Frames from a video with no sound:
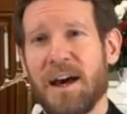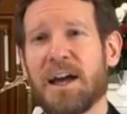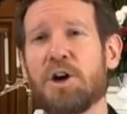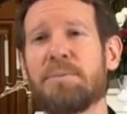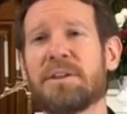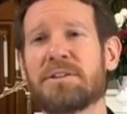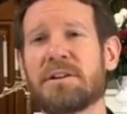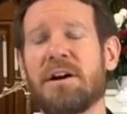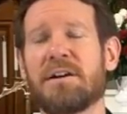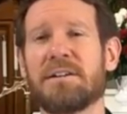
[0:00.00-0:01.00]
I hope that
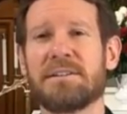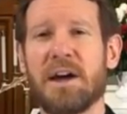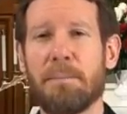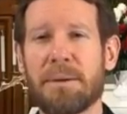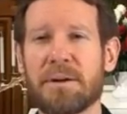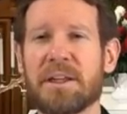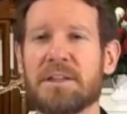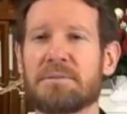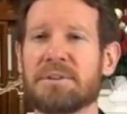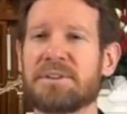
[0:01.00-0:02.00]
your heart is now
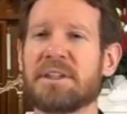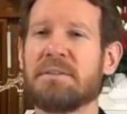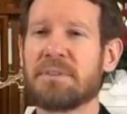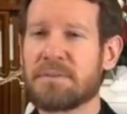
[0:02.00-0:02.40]
burning to receive